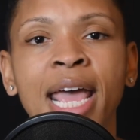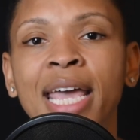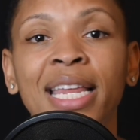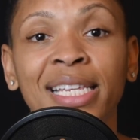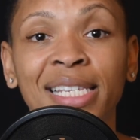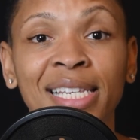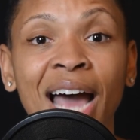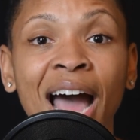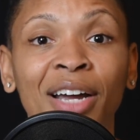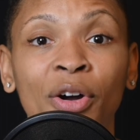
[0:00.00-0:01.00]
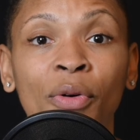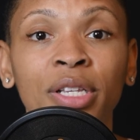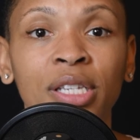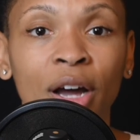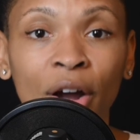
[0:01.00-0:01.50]
it is not going
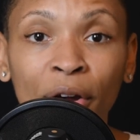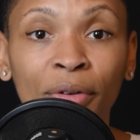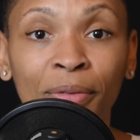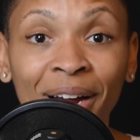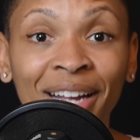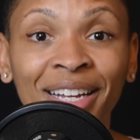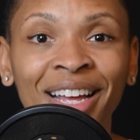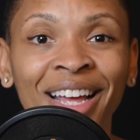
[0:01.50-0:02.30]
to hurt, right?